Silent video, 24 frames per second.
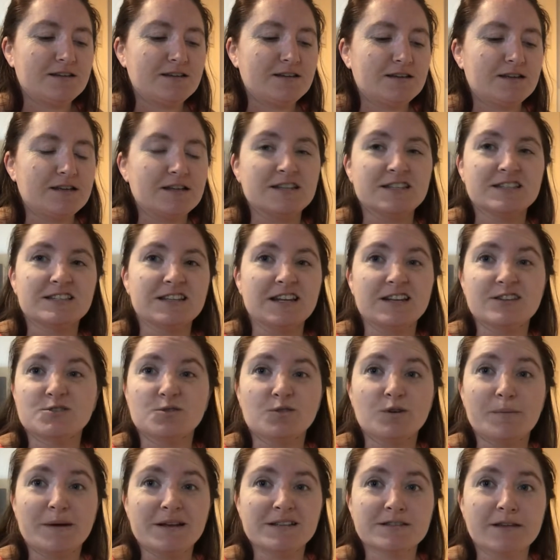instead talk
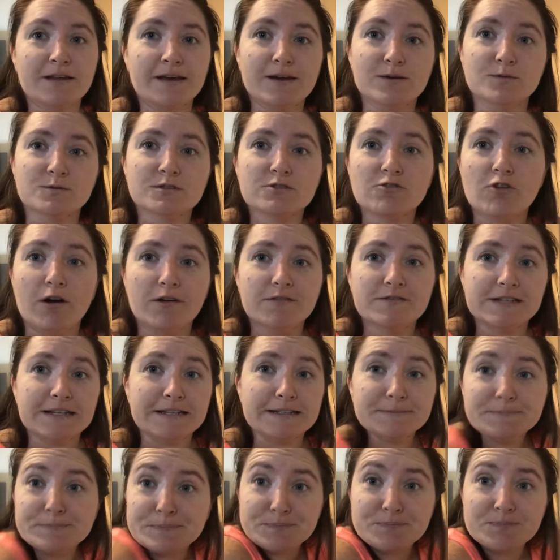about something else crafty,
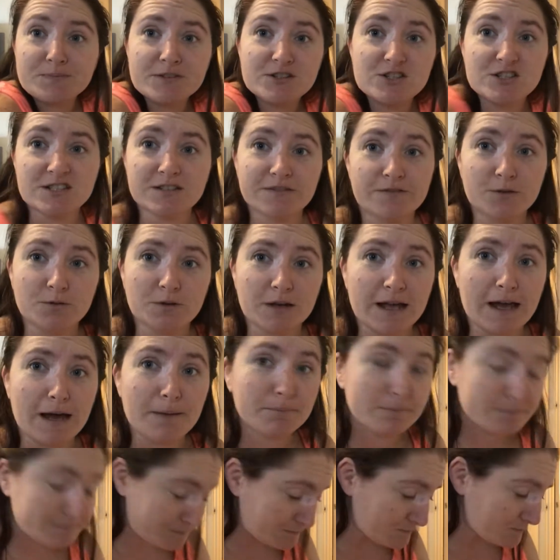just to fill the gap.
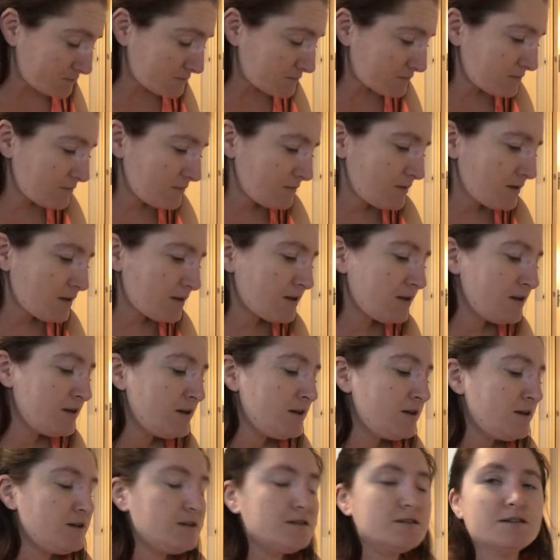
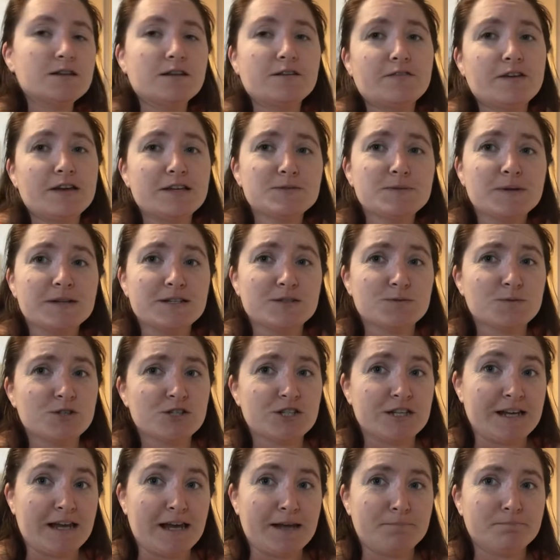So the first one is, what's
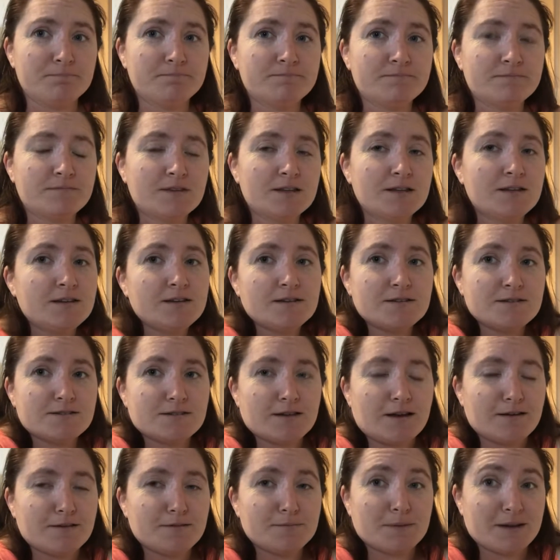your name?
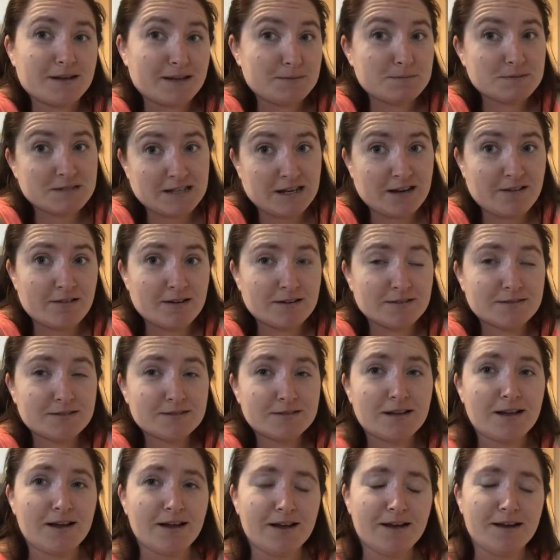So my name's Sarah,
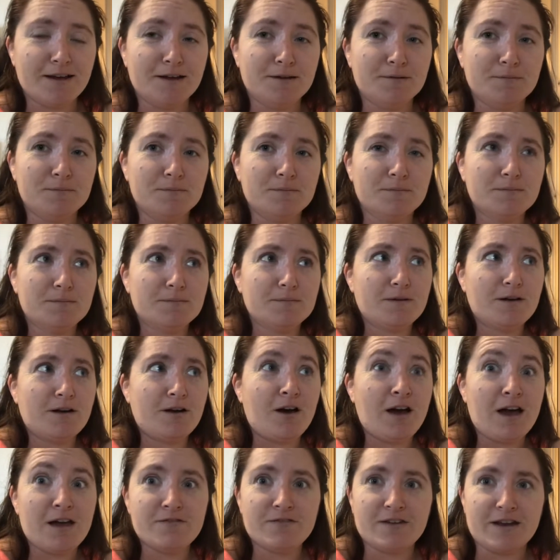
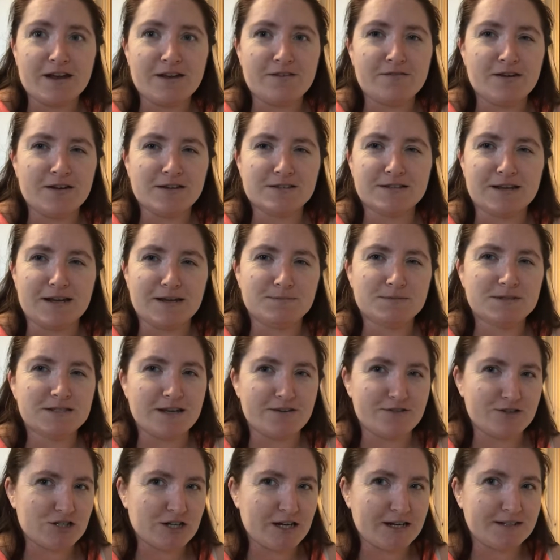hyphenated first name, Sarah
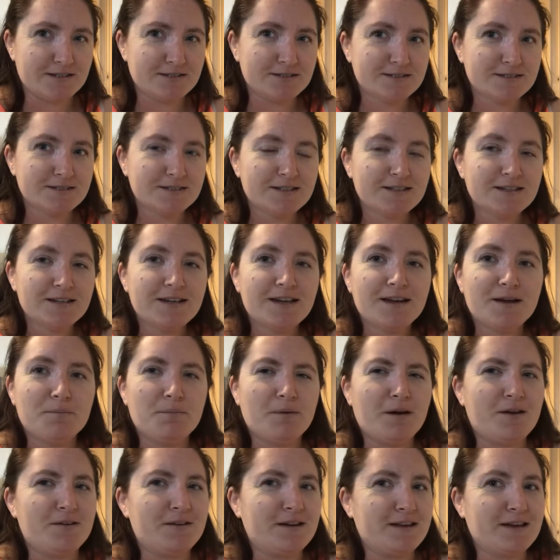Jane, but
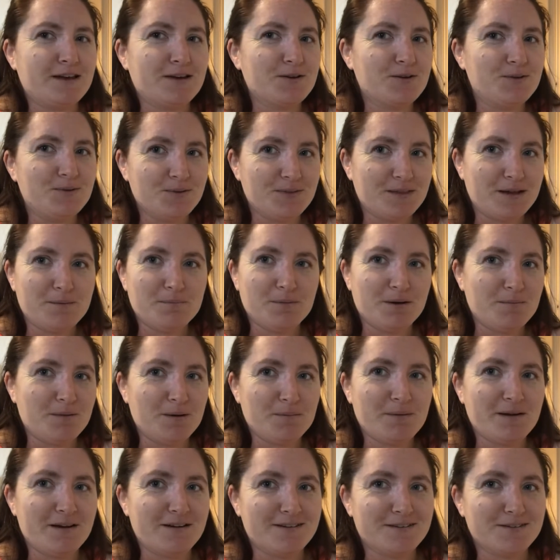I only get called that by my
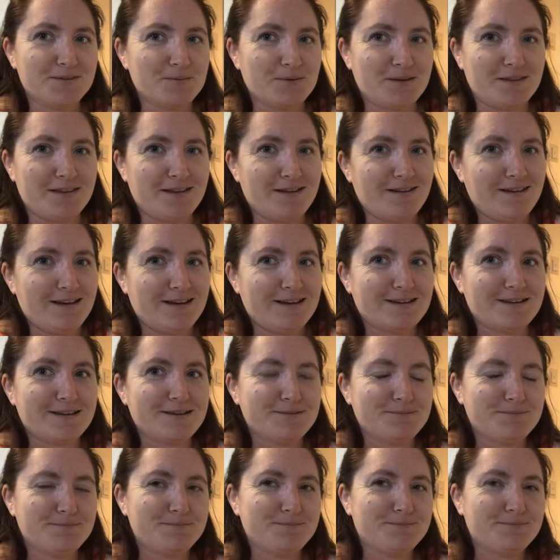parents when they're like
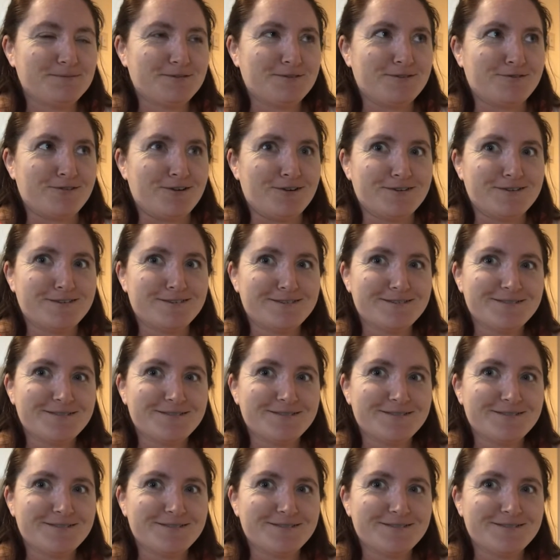cross.